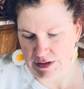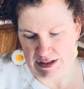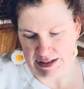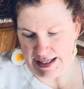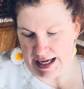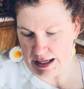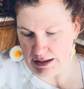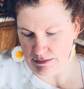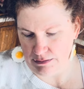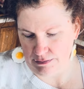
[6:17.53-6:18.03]

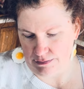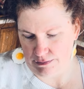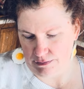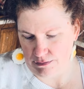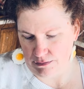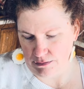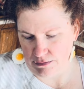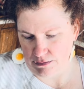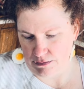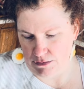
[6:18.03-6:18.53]
Yeah,
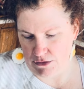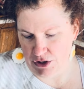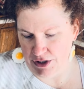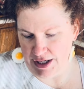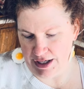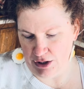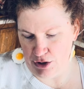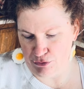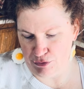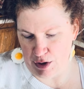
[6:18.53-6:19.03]
you
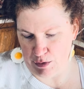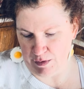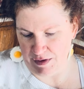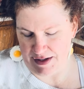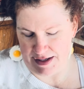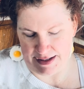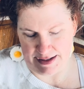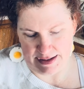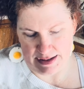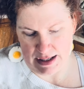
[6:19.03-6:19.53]
can't go wrong with
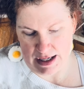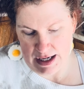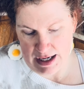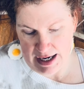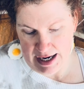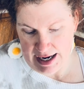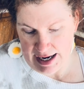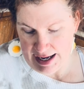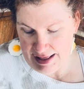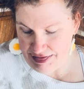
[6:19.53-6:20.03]
this.
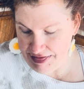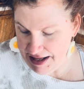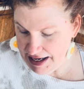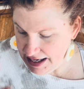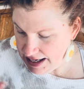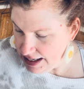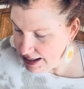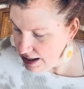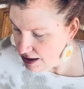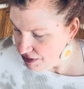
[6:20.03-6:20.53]
Then,
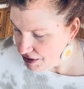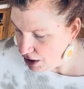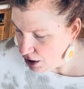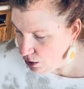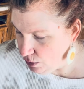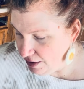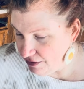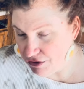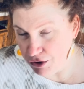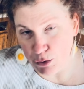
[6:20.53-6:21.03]
though,
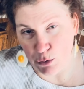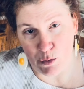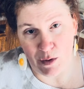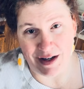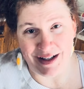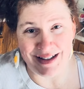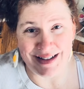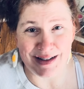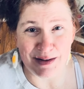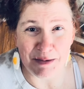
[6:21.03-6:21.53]
if you're
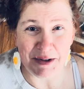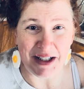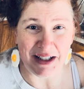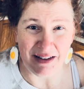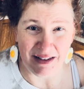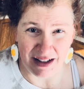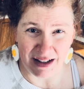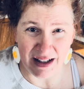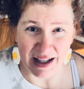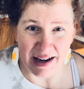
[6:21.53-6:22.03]
wanting something a
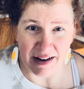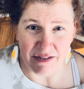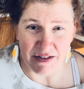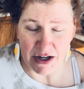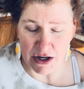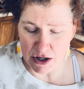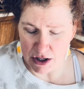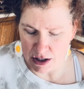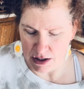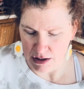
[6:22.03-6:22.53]
little
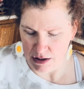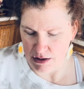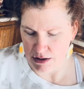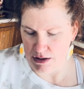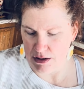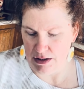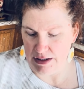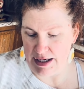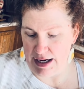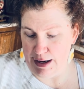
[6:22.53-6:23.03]
heavier,
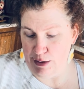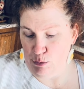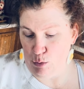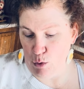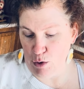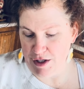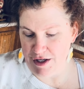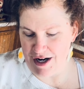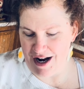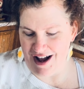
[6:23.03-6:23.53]
now I
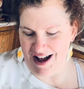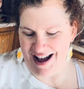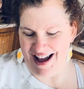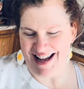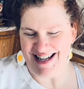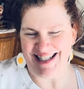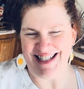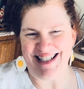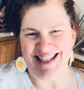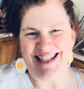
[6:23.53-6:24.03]
would
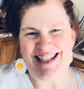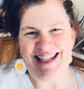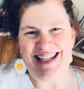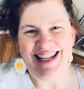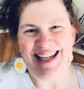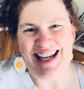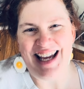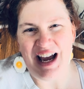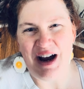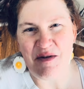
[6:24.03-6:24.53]
not
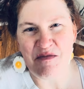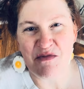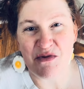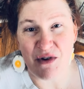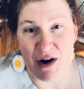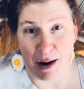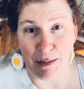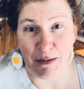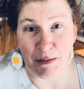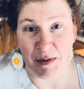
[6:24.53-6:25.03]

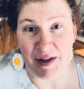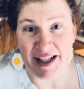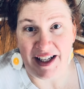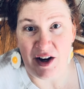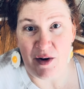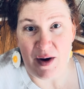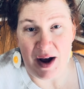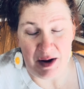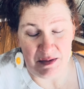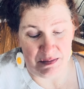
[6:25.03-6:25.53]
probably go
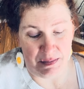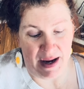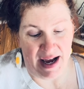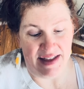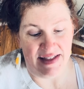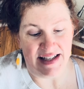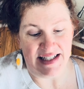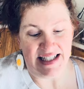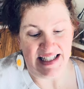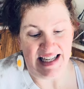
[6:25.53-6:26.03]
out and buy
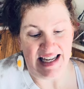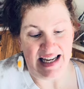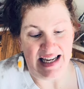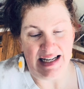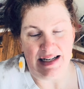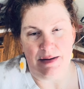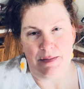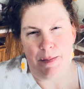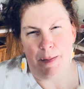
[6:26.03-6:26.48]
this again.